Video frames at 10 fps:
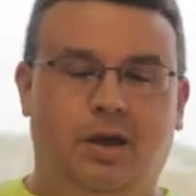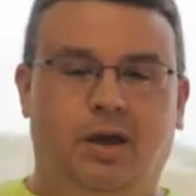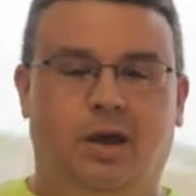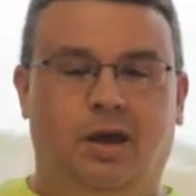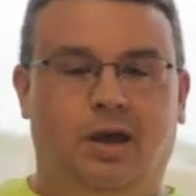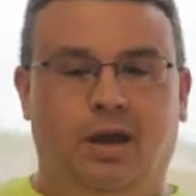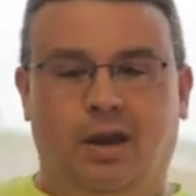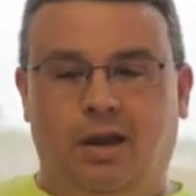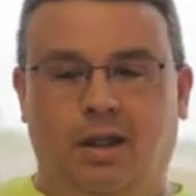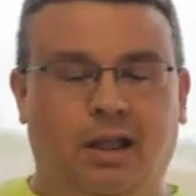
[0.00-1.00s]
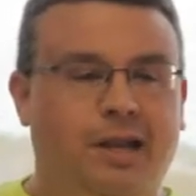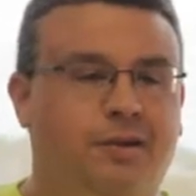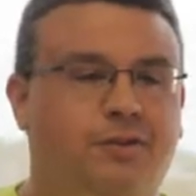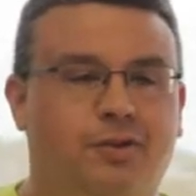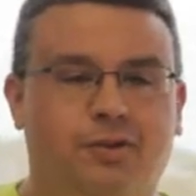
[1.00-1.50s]
and
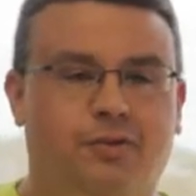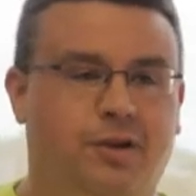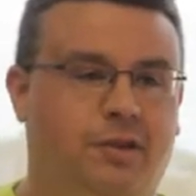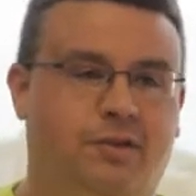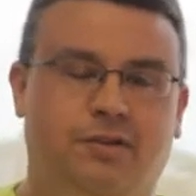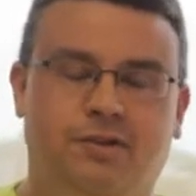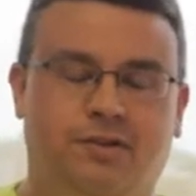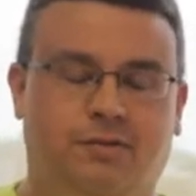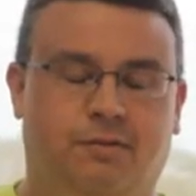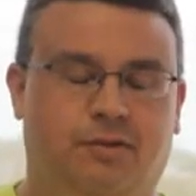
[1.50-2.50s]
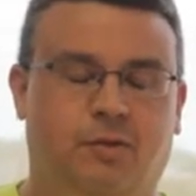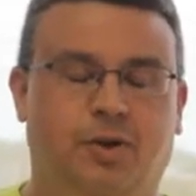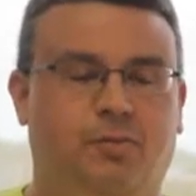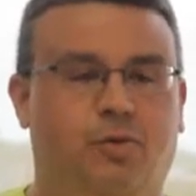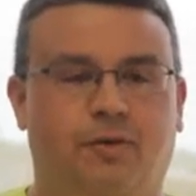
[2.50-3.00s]
elective surgeries, it's just so
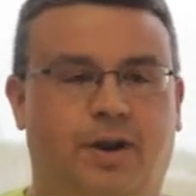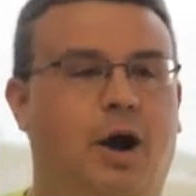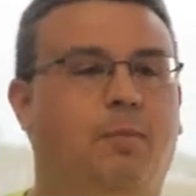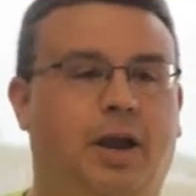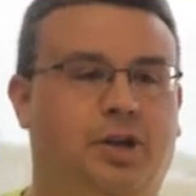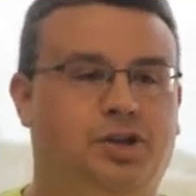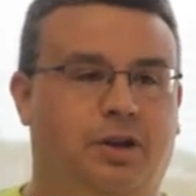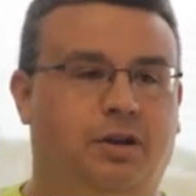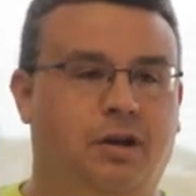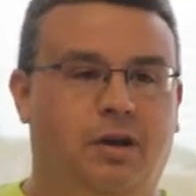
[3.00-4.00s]
much more of an outpatient